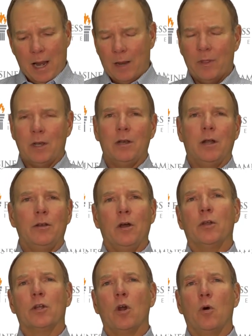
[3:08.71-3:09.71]
And then
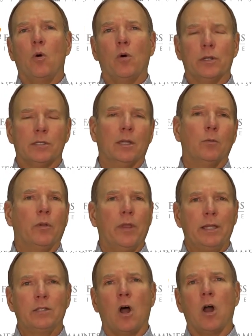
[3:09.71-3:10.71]
another cohort said, well,
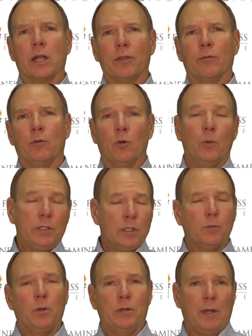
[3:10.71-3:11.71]
they talk it through, which
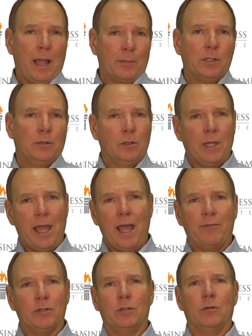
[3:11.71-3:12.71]
is what absolutely you
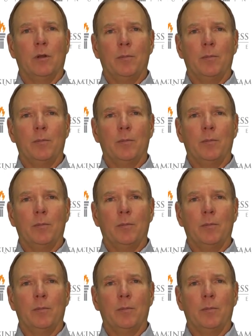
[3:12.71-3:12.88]
have to do.